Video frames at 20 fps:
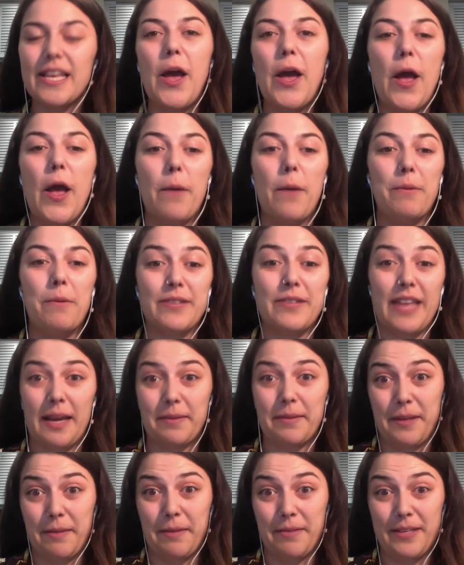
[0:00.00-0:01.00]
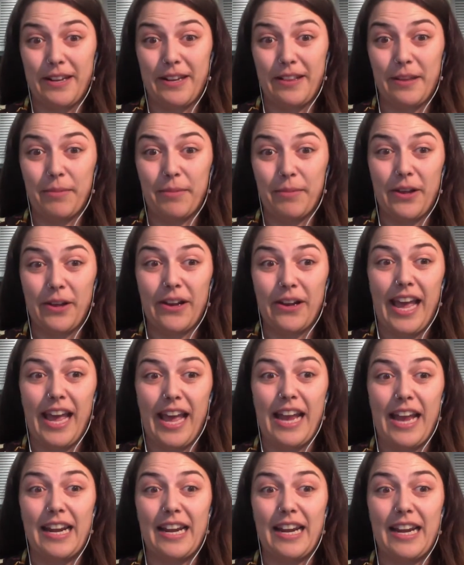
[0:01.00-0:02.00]
which was excerpted on the blog,
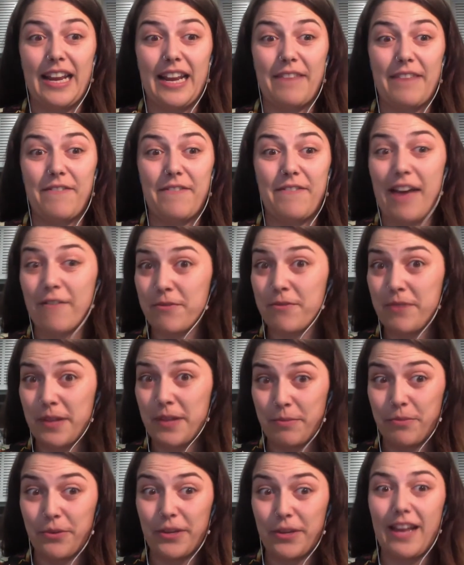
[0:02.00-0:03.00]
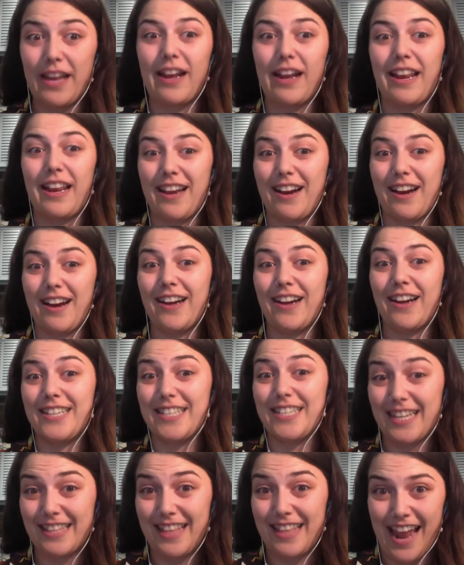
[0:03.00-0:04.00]
and if you haven't read the book yet, I'd encourage you to
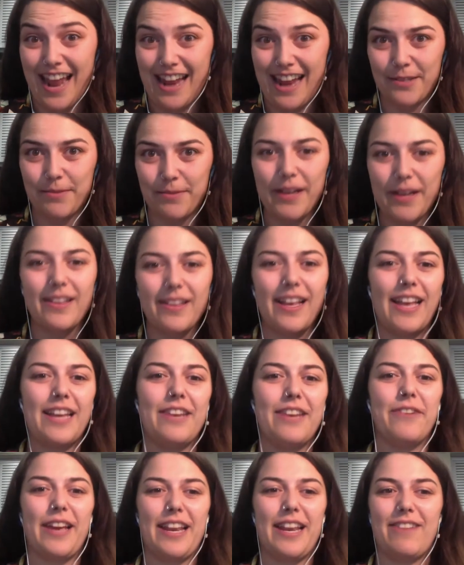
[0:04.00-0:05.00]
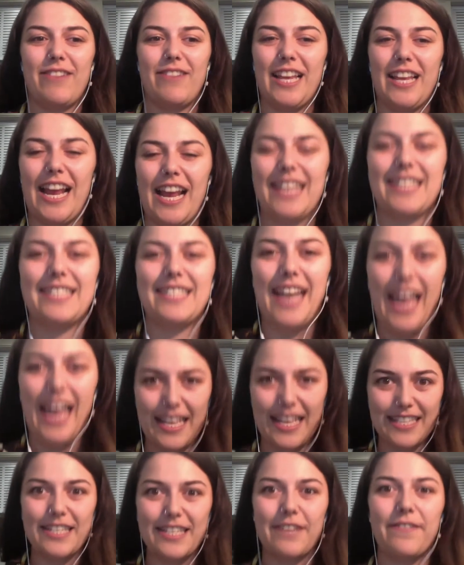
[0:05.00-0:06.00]
check that out as well, and you'll get a really nice
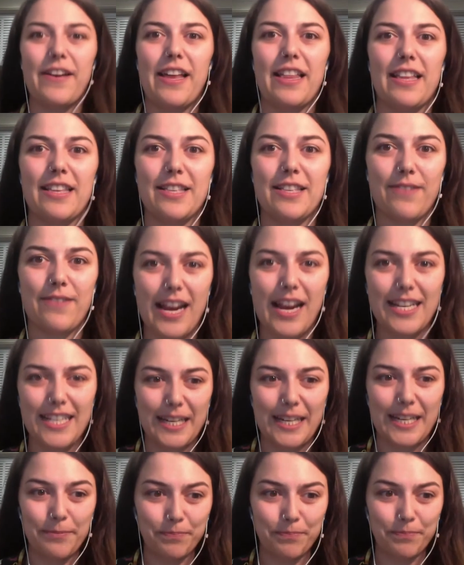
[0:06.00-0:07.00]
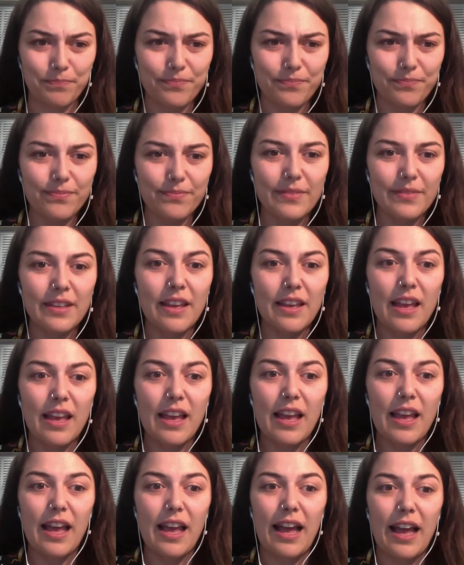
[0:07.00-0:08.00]
taste of Ellen's writing.
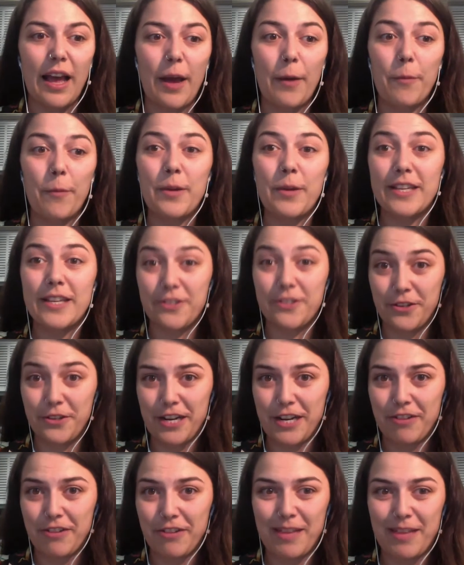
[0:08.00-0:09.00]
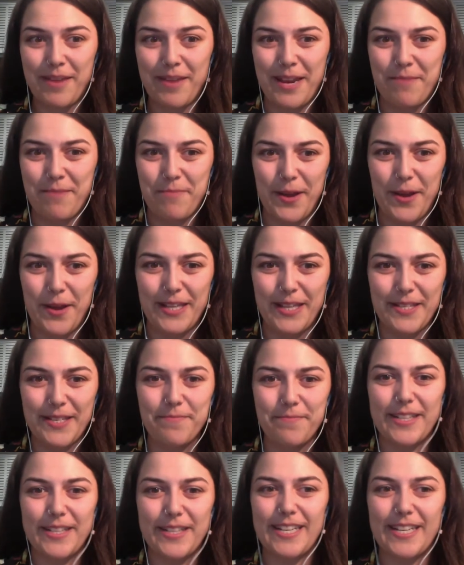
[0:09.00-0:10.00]
We do generally meet in
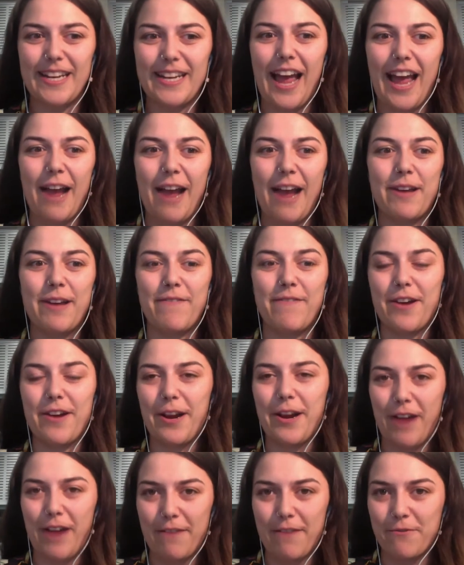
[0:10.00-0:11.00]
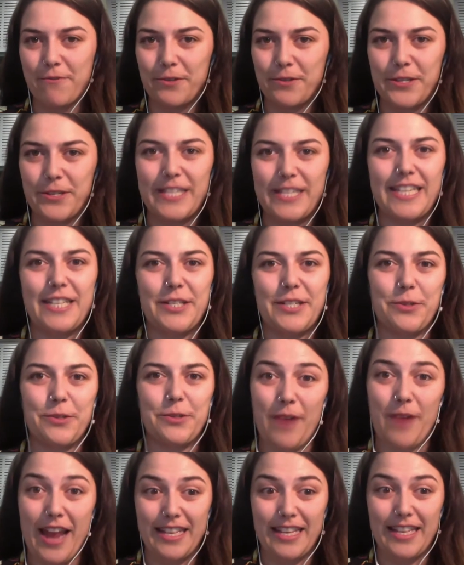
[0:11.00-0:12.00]
person, but tonight we're very grateful to the Digital
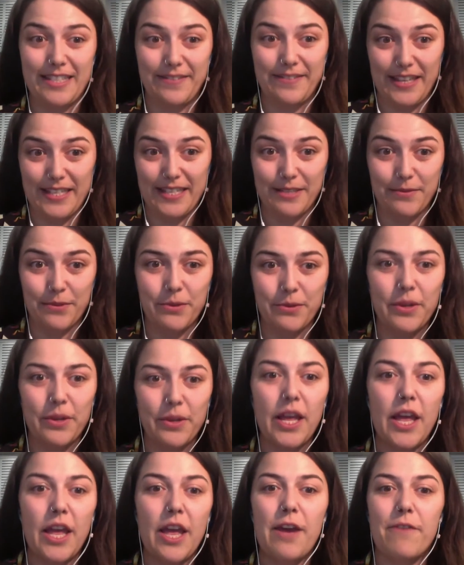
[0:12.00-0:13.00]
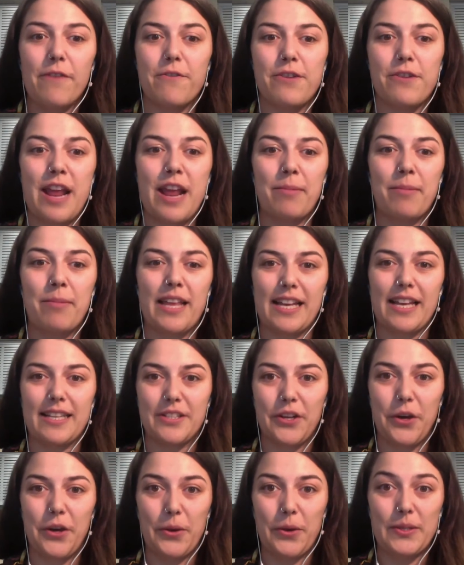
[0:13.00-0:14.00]
Writers Festival for enabling us
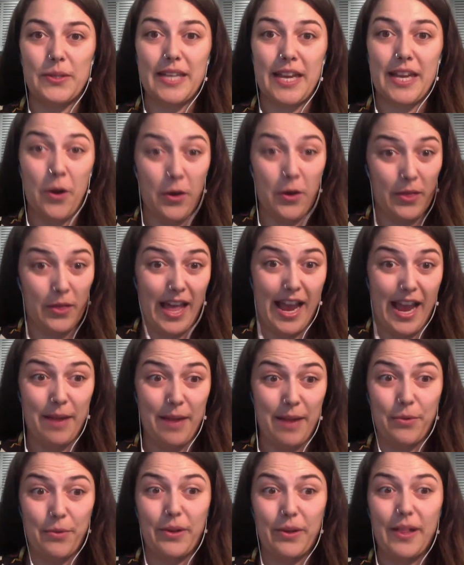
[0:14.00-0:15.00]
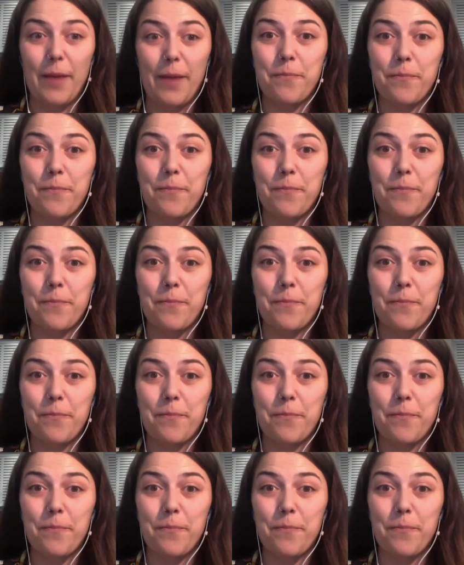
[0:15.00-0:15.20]
to host an online book club.